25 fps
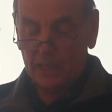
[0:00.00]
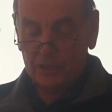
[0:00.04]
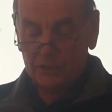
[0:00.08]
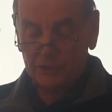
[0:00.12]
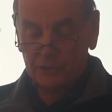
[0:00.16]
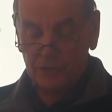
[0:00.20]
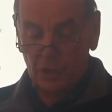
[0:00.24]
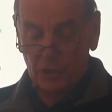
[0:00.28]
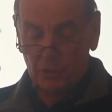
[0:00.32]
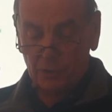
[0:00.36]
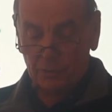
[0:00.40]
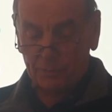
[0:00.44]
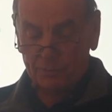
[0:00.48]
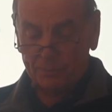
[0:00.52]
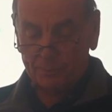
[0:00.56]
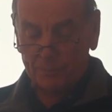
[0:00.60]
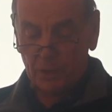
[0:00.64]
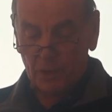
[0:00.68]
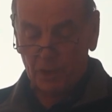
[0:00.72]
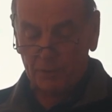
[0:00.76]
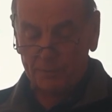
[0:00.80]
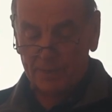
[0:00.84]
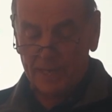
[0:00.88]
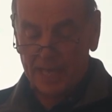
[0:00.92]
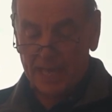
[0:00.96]
So,
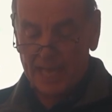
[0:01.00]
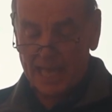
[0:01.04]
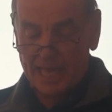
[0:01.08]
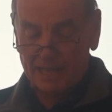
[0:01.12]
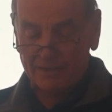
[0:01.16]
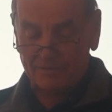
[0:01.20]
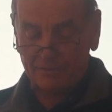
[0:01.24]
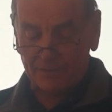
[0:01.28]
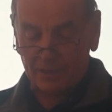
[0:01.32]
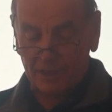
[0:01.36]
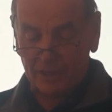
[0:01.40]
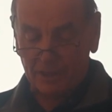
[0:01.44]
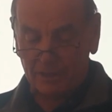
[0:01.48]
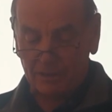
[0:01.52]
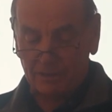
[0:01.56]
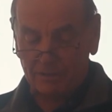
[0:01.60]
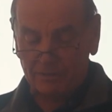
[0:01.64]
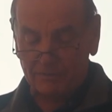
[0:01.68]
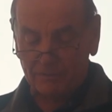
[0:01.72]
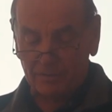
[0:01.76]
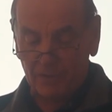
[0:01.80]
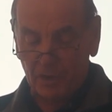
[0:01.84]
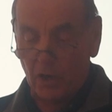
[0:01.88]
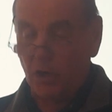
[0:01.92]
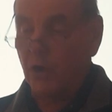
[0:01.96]
on behalf
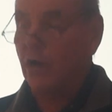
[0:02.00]
of